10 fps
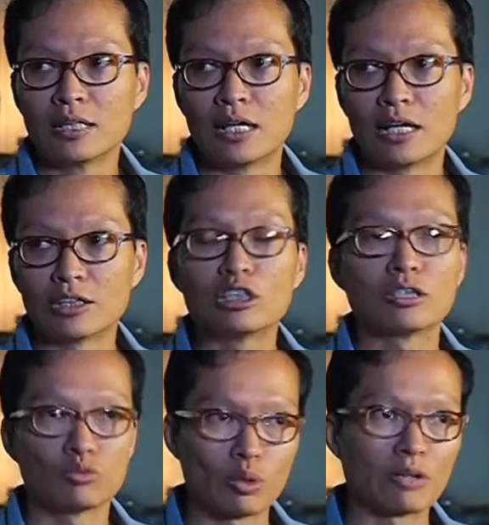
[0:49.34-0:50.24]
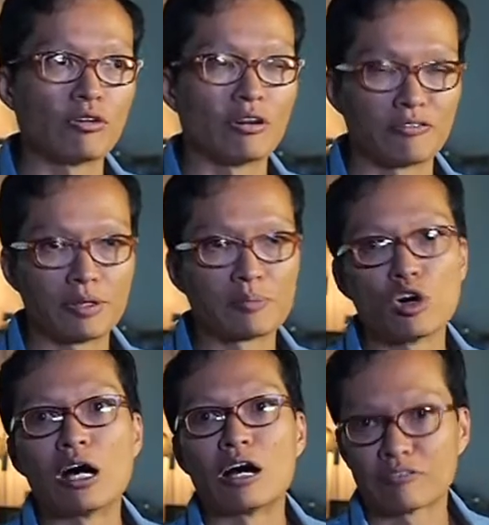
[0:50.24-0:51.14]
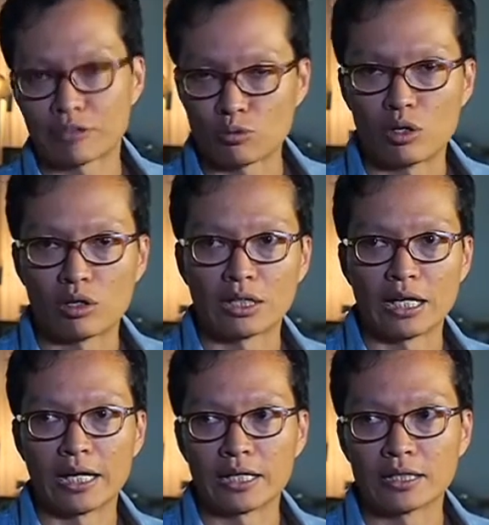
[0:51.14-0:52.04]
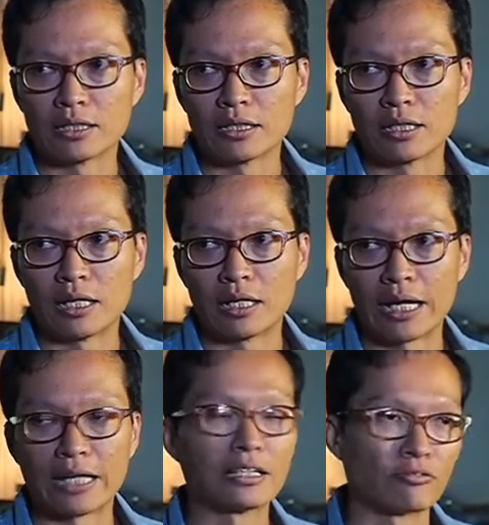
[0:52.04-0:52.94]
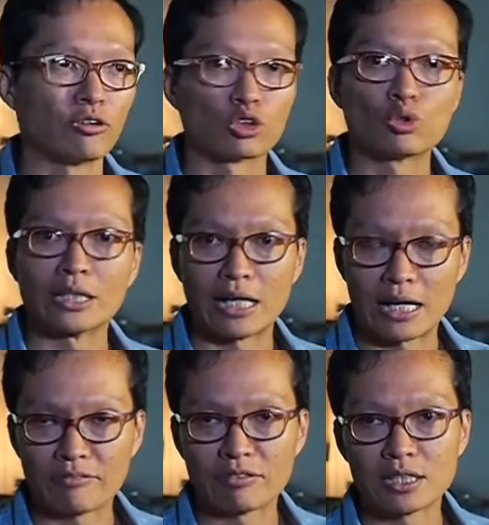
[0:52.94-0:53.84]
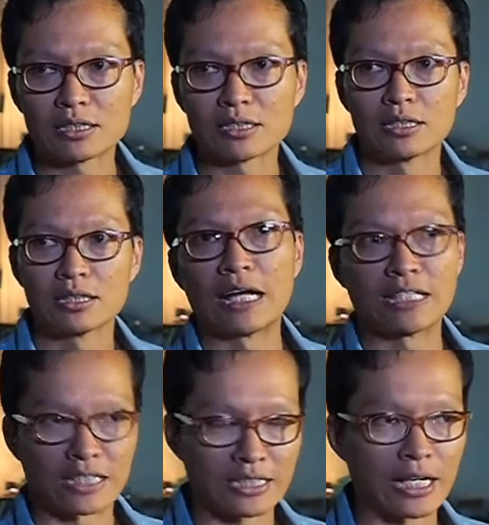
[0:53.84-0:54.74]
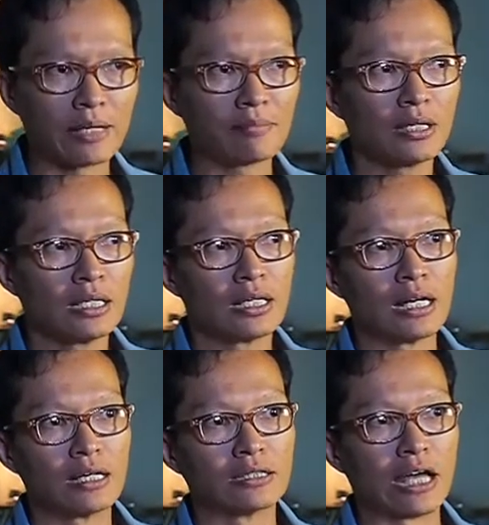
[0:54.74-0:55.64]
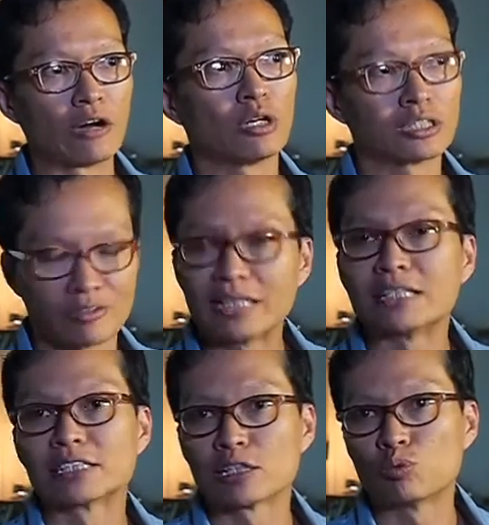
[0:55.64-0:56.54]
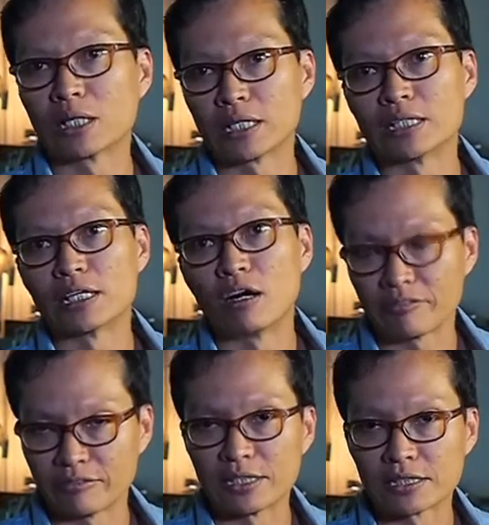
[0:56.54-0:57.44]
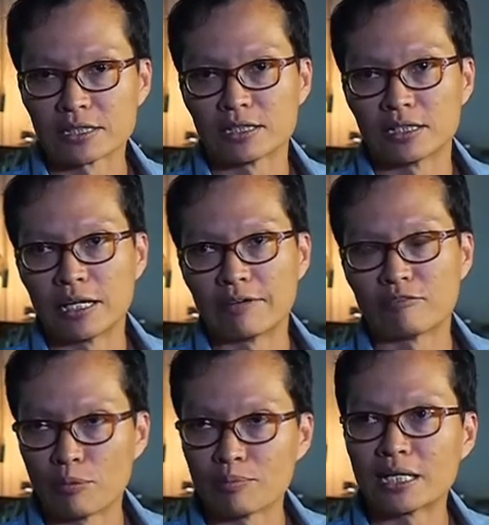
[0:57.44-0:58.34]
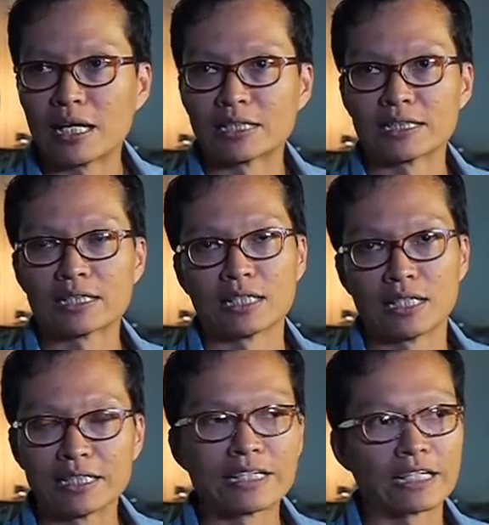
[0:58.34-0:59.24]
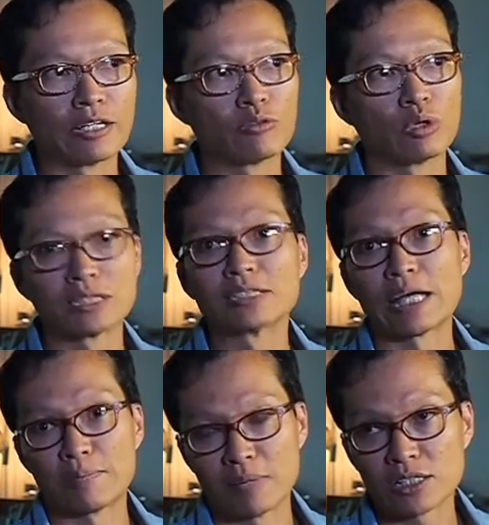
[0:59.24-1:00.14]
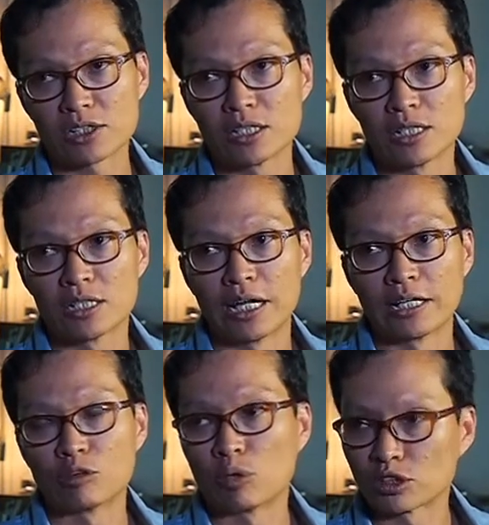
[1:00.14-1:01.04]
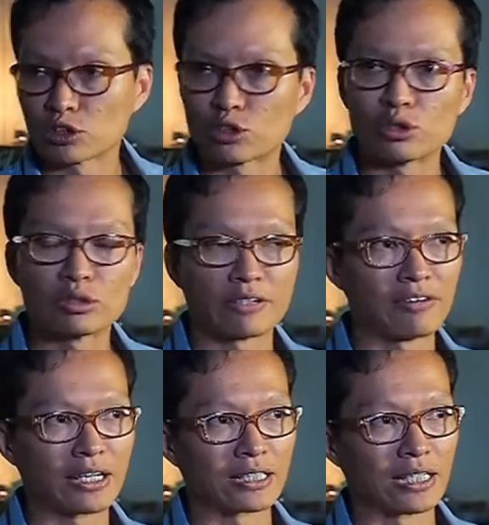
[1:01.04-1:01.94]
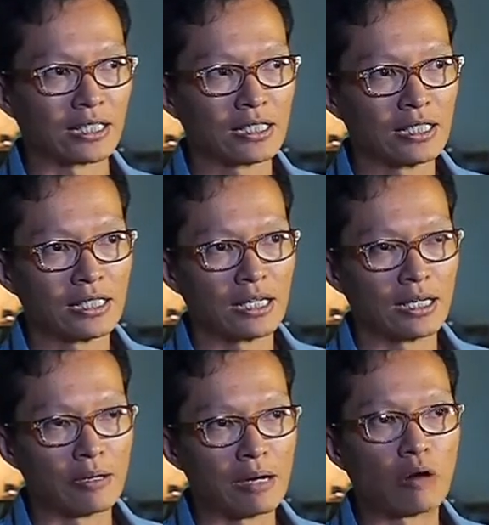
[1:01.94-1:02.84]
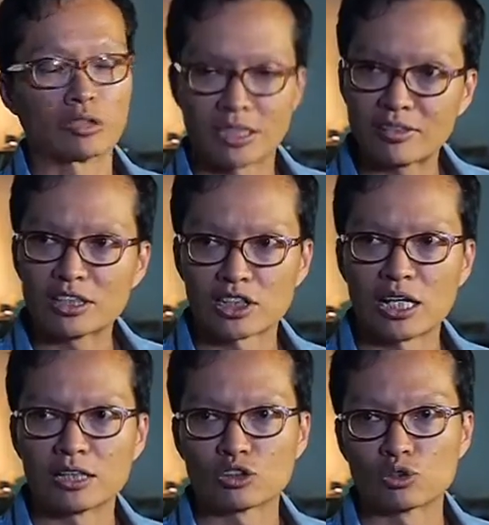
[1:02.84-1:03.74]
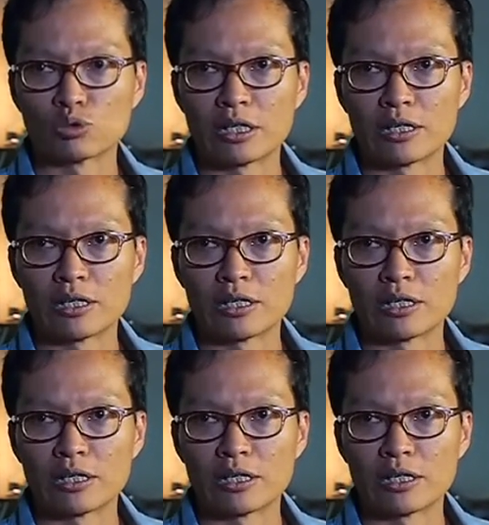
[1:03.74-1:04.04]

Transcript: I did work for a firm called Alfred Wong, and I had it for two and a half years. At that time, there was very little work in the office. And for me, I think the learning curve wasn't that much. And it was also the fact that uh, I was given a chance to,